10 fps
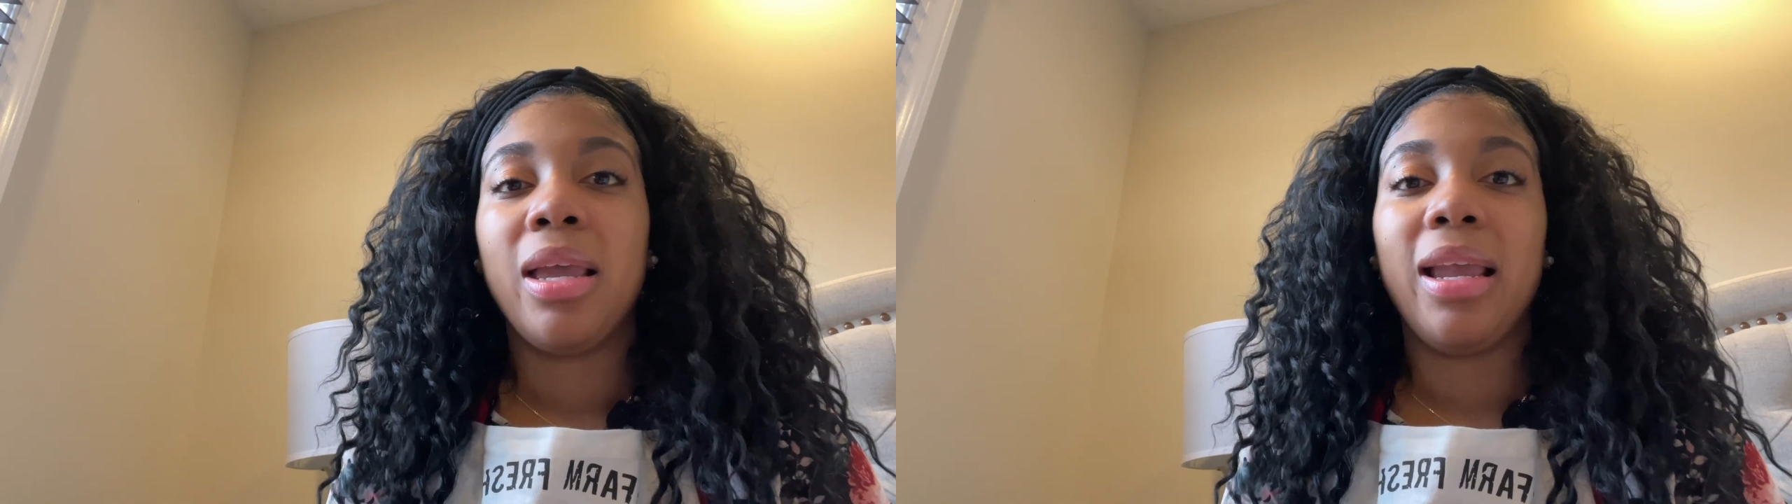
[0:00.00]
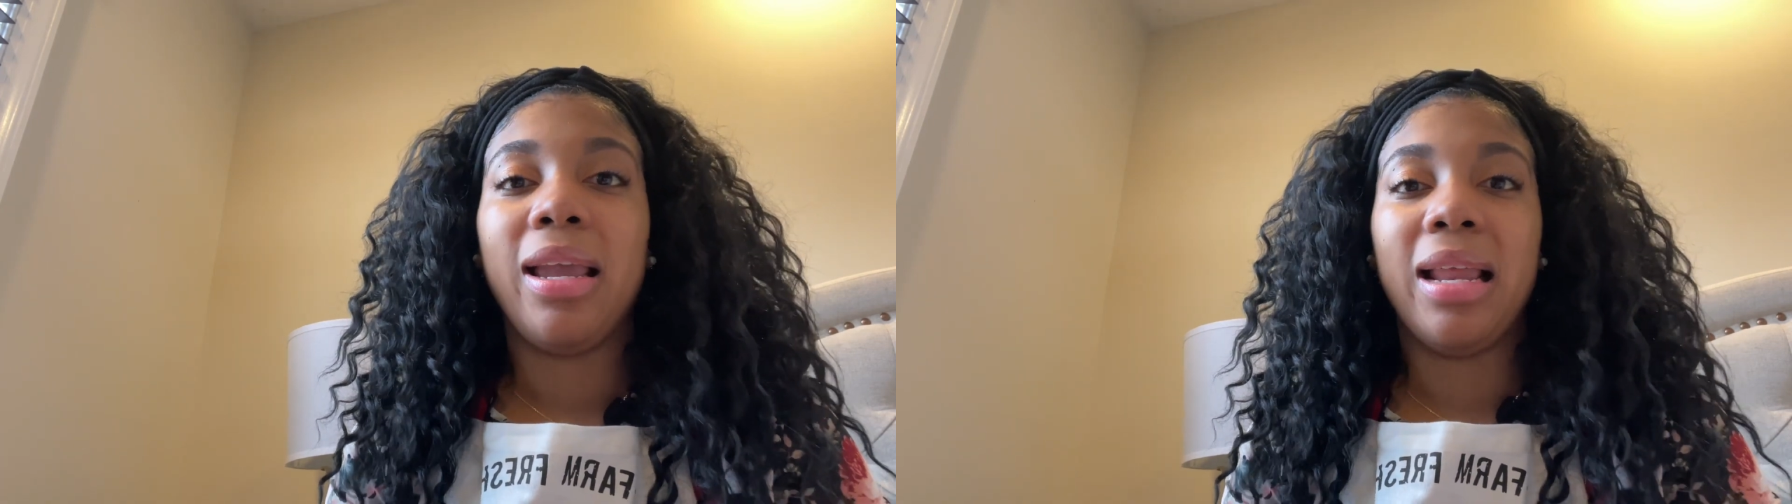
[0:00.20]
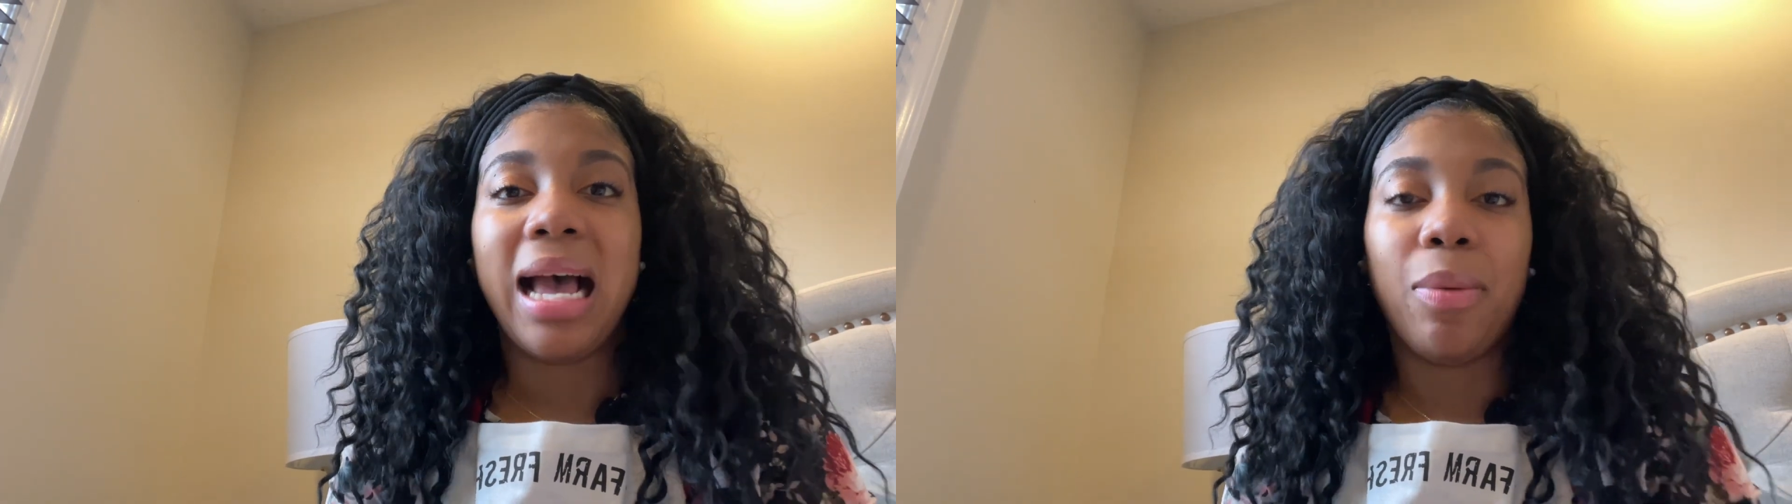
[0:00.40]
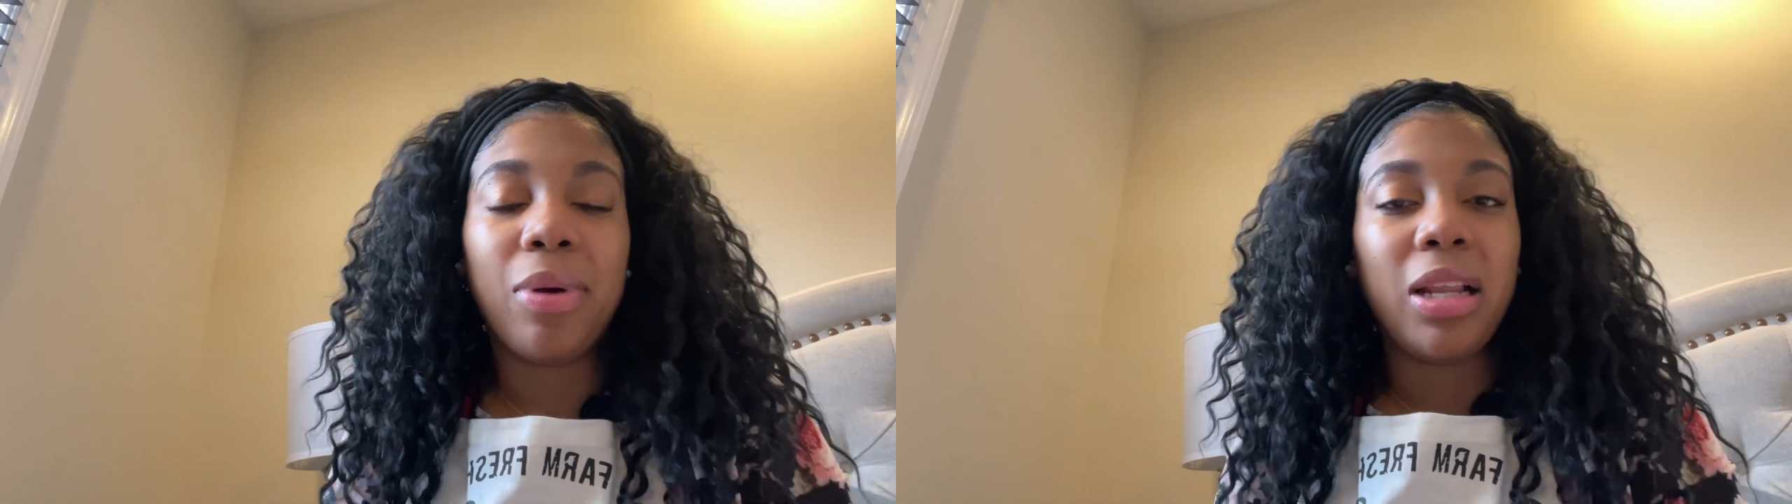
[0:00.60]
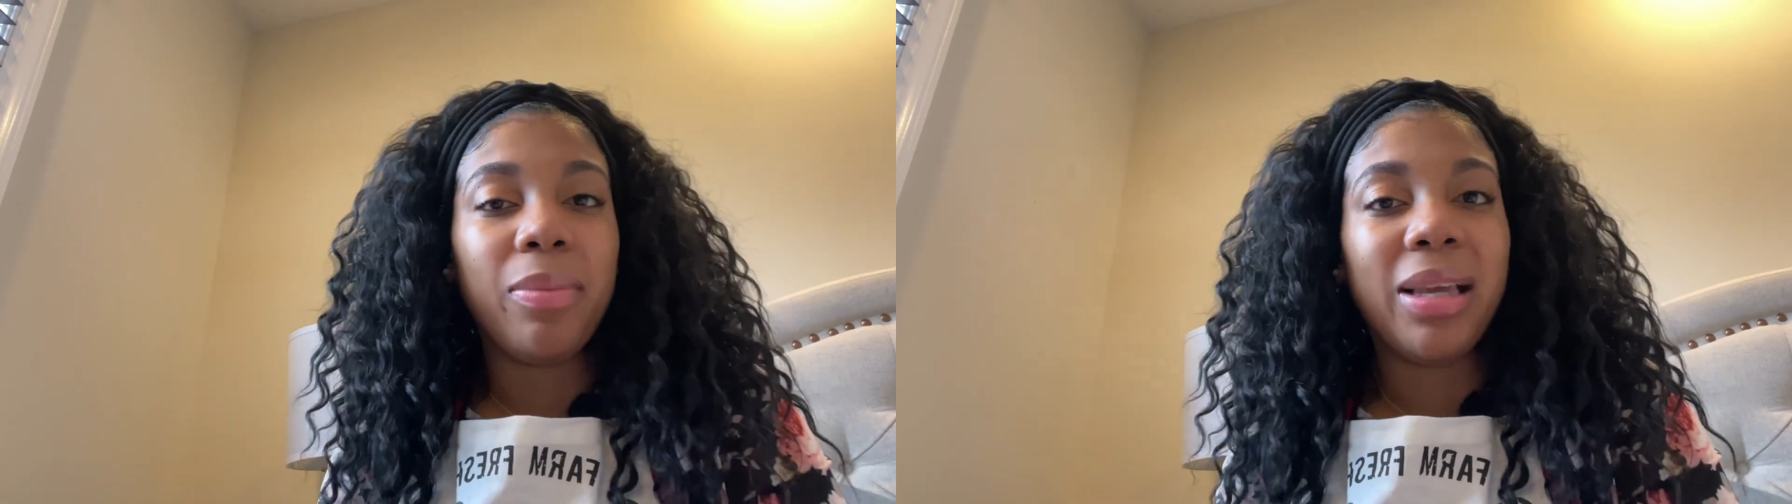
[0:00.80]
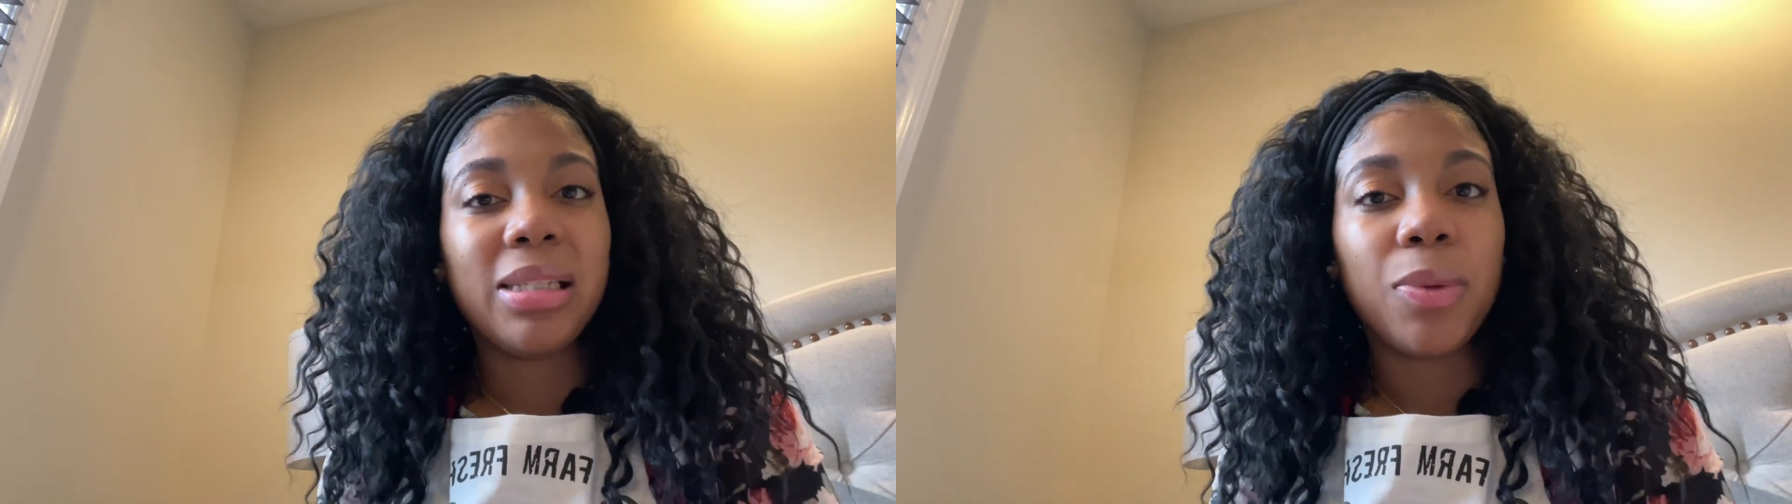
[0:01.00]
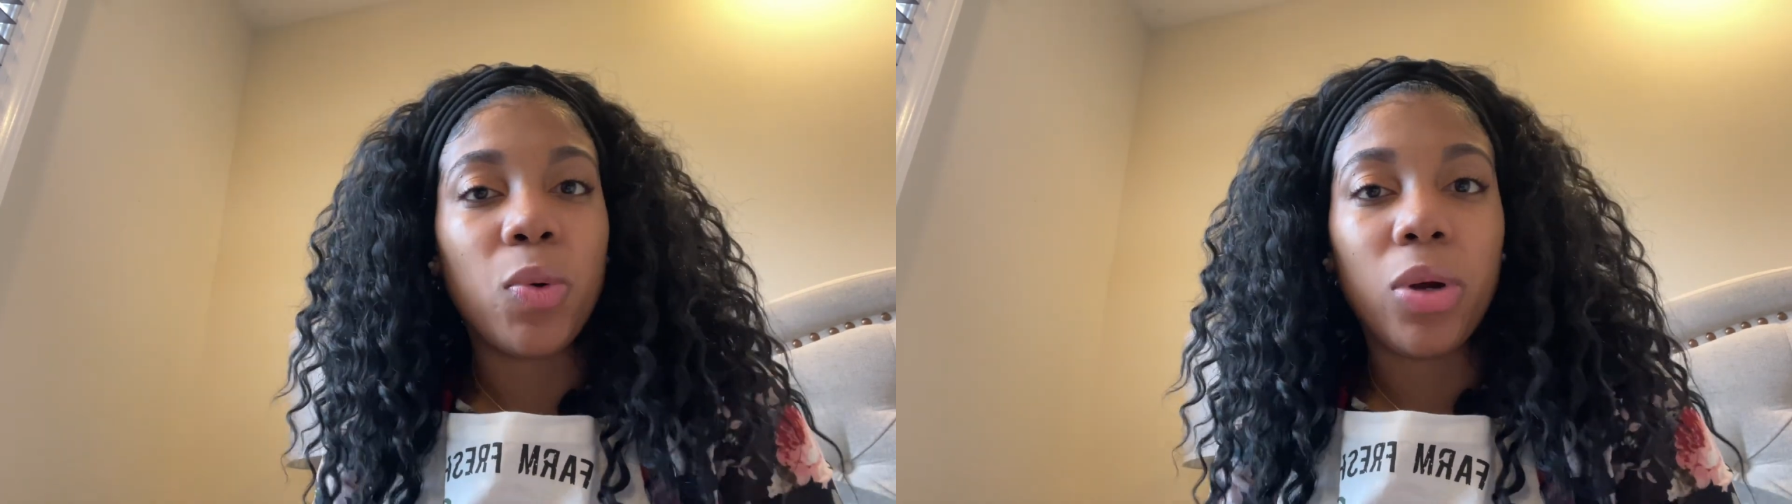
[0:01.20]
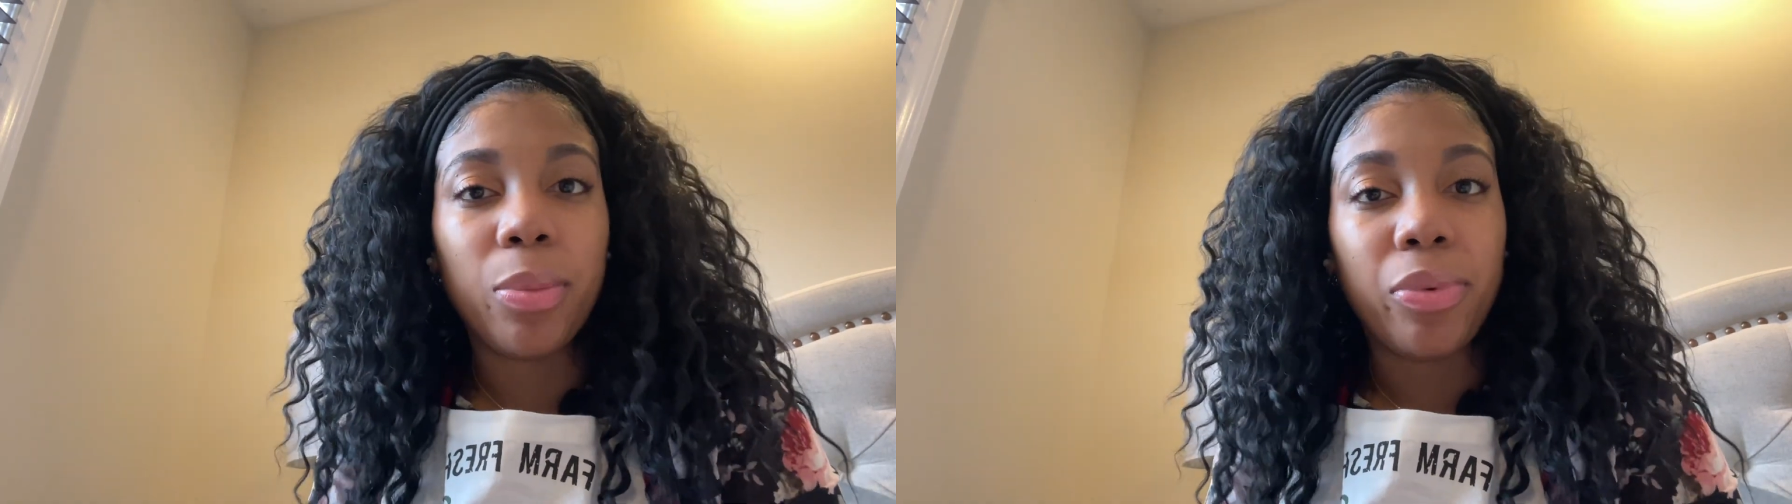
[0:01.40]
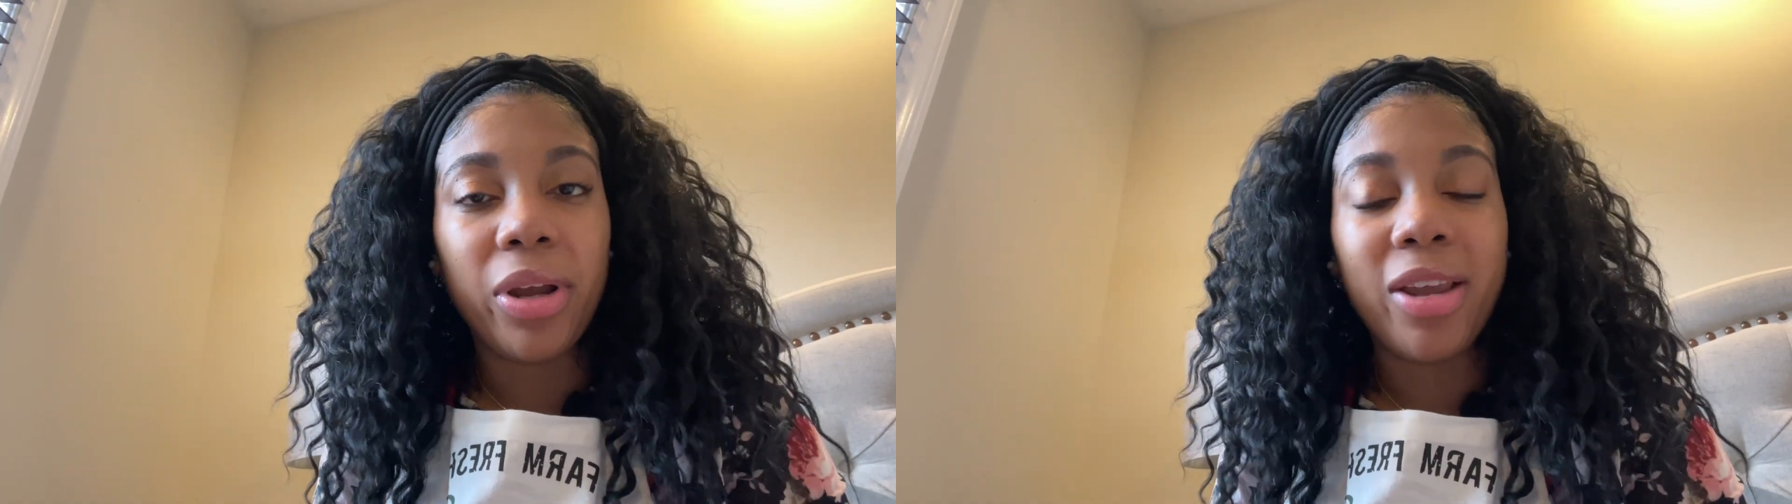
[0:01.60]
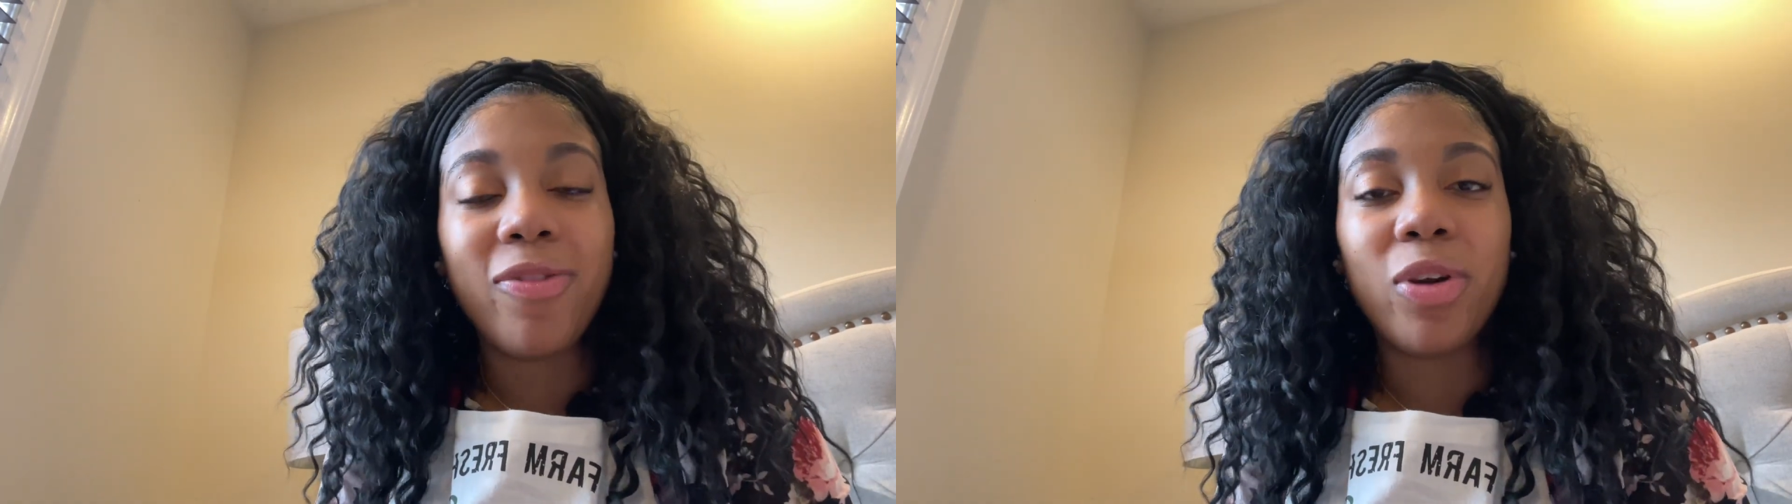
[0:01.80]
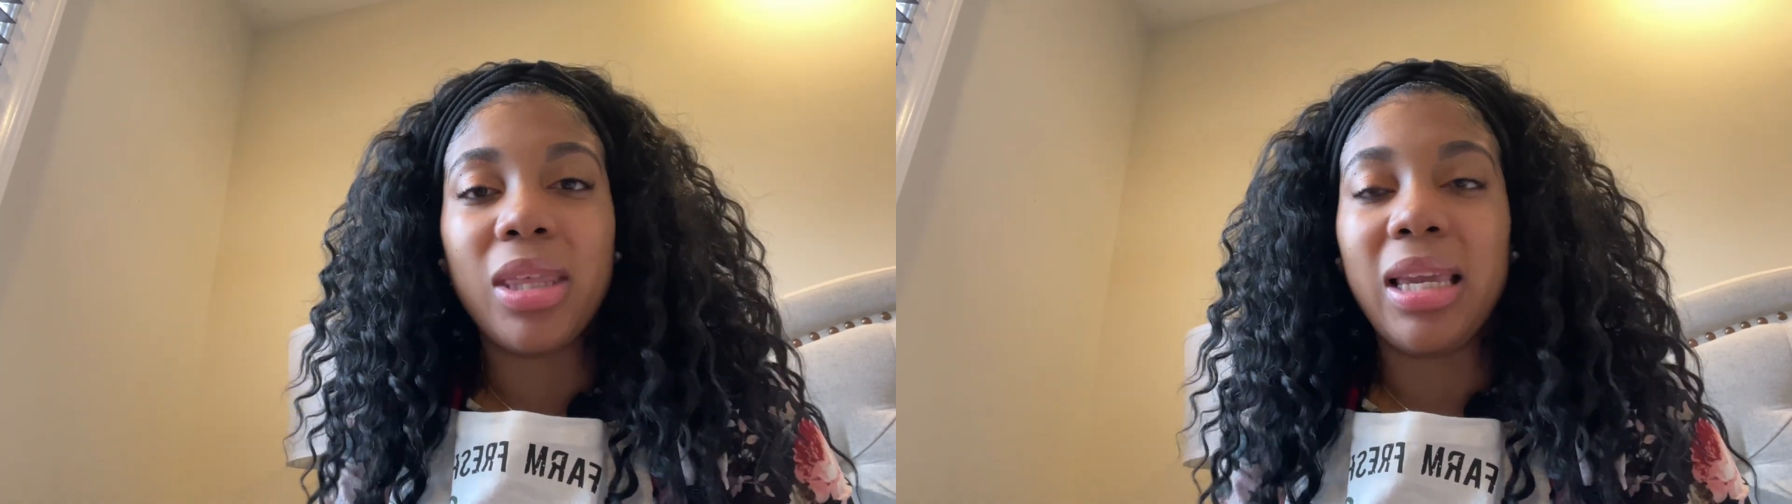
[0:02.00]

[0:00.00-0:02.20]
and I'll probably make some cornbread for the